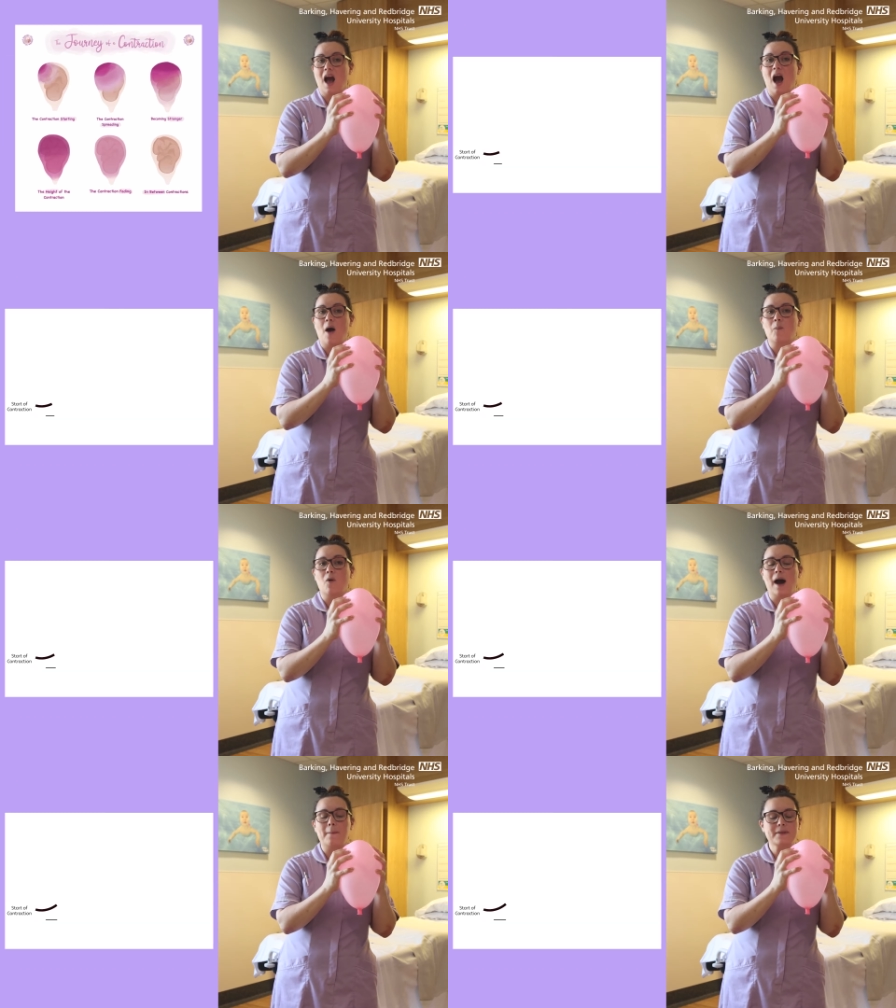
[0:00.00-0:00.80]
And
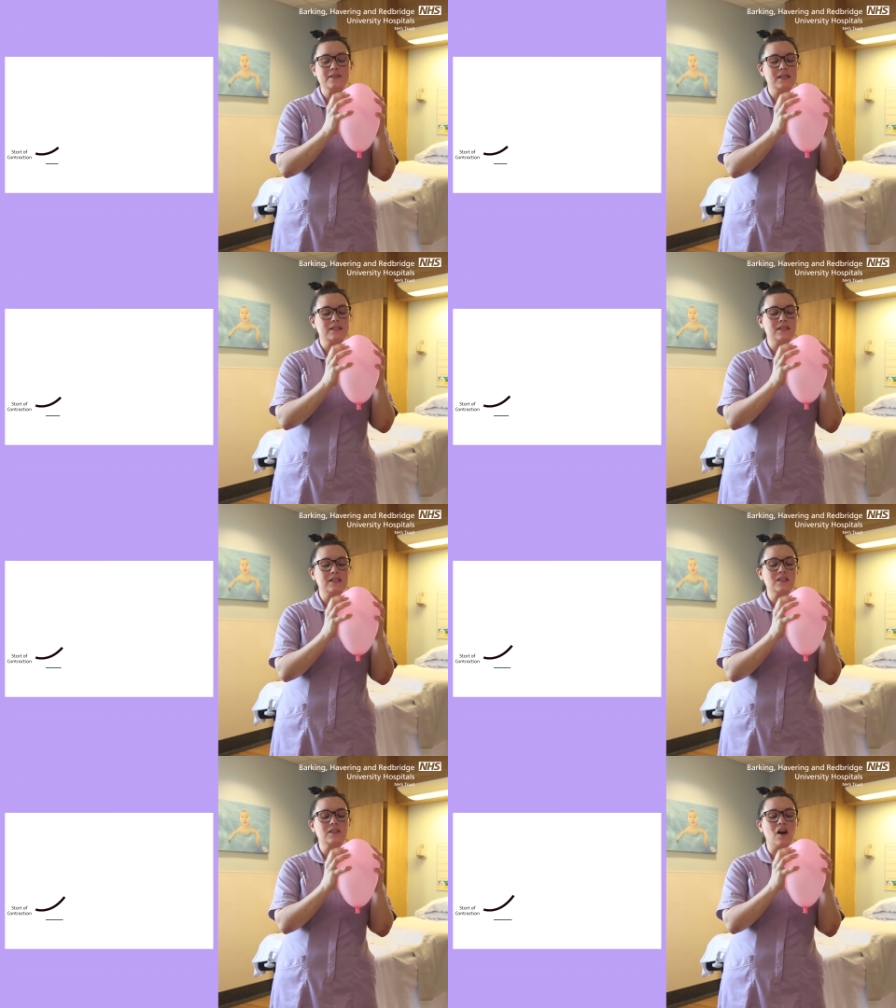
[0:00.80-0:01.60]
what happens is
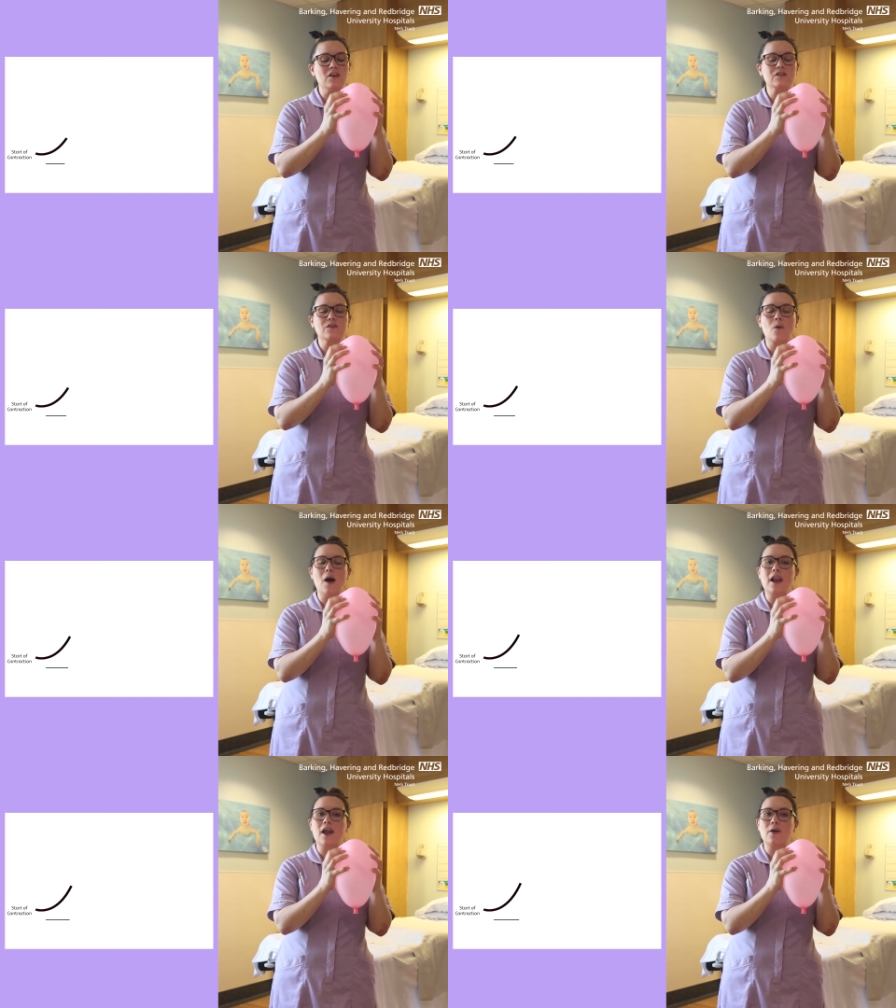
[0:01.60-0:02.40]
it starts off
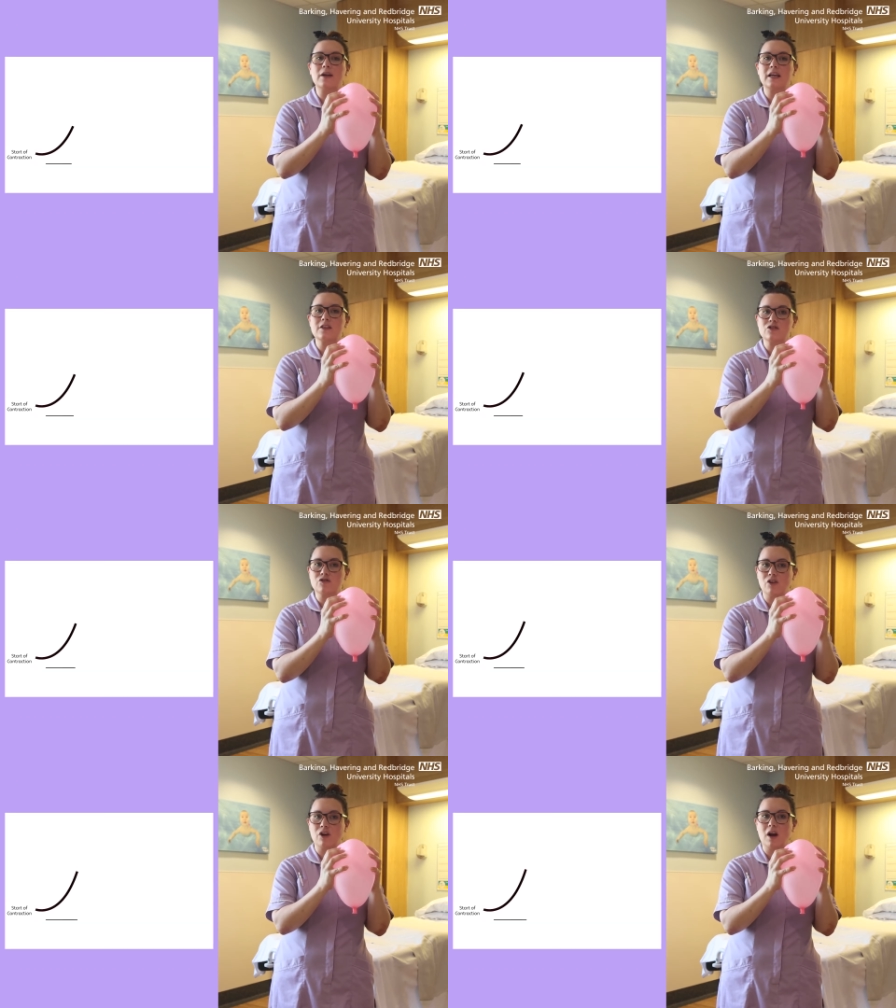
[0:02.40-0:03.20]
quite low and it gets
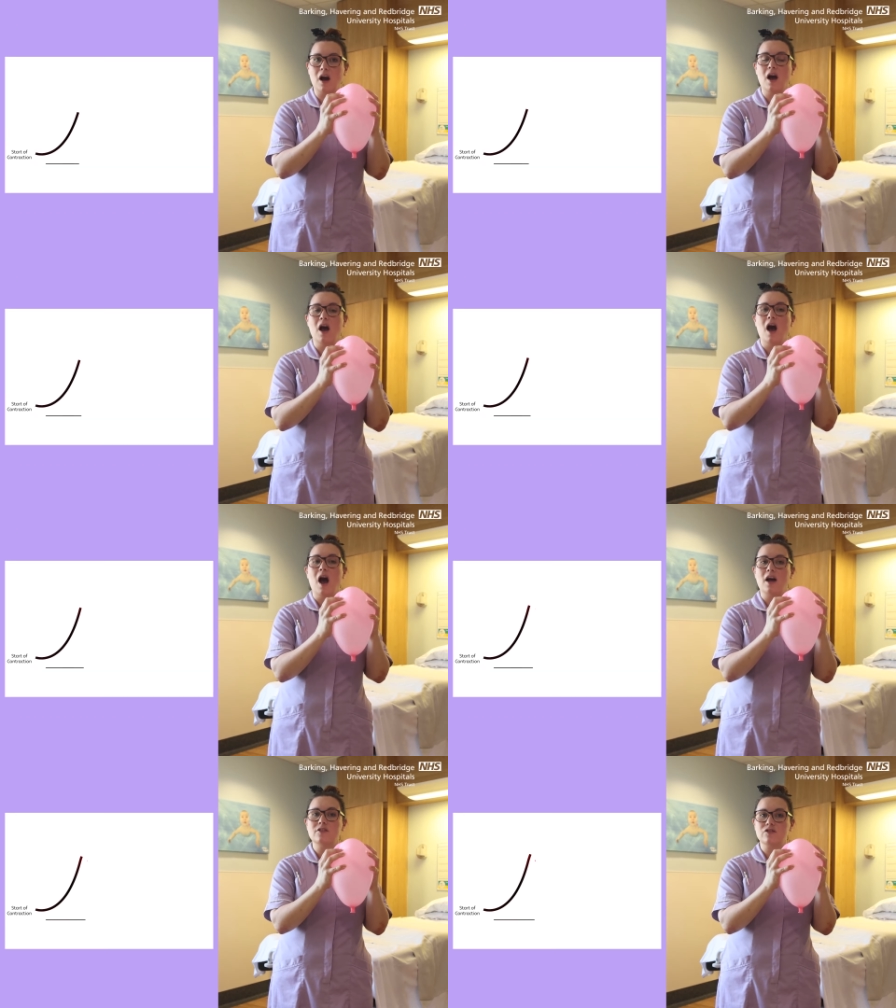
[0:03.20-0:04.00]
stronger
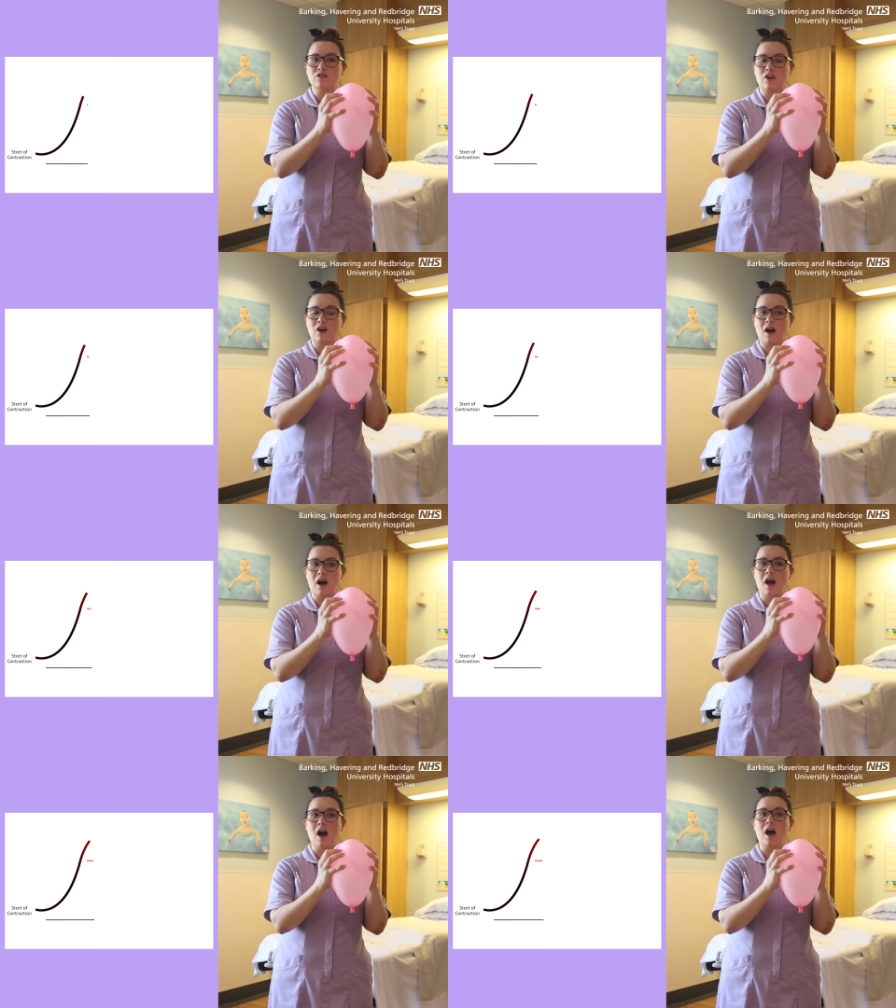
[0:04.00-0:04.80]
and
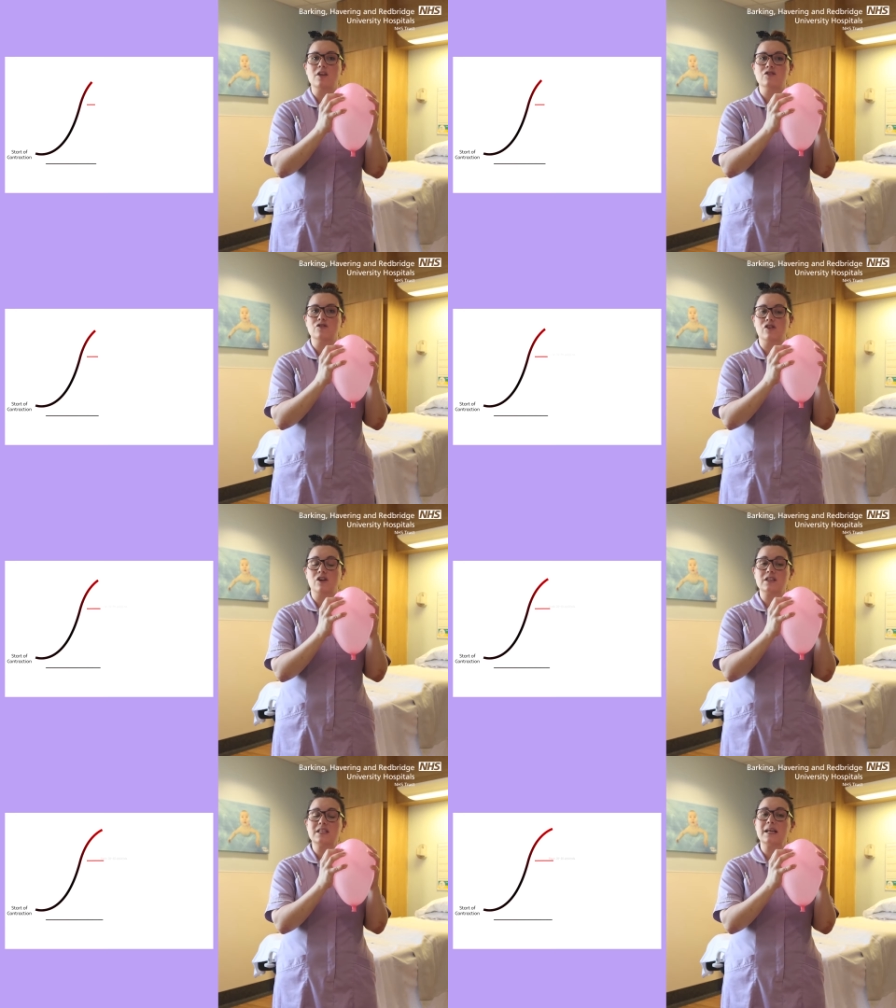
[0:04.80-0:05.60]
stronger and
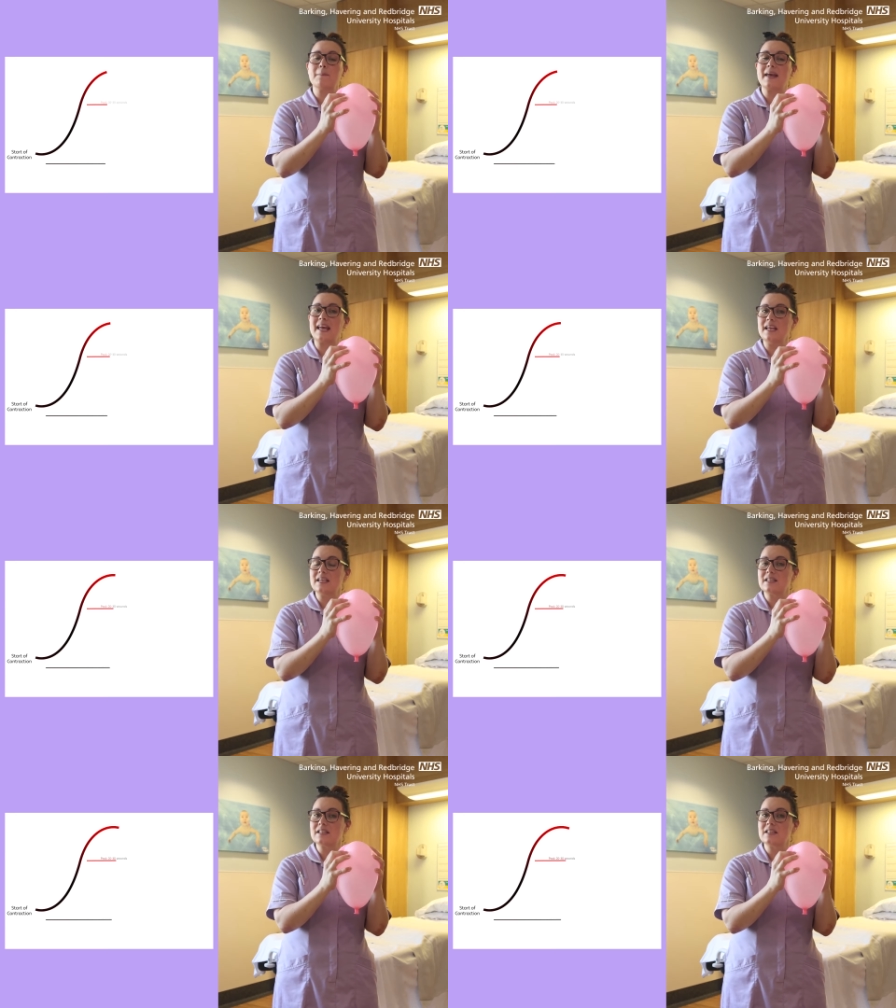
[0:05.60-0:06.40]
stronger till it
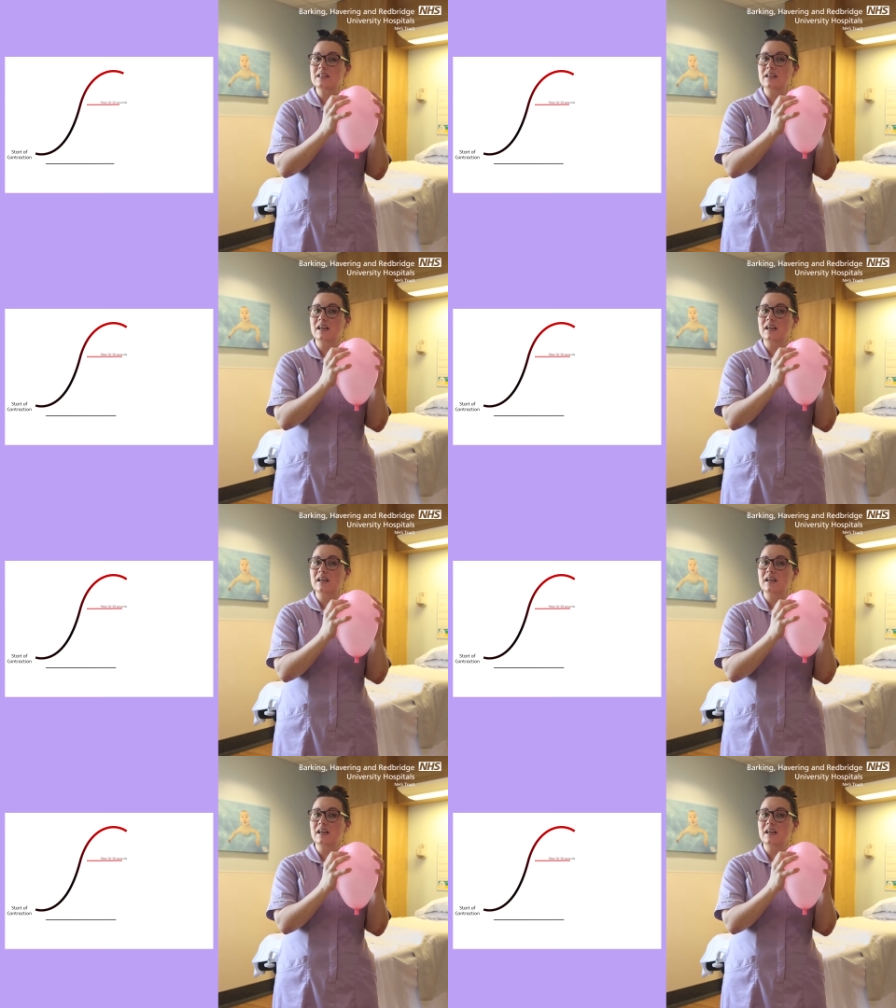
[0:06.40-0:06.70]
peaks.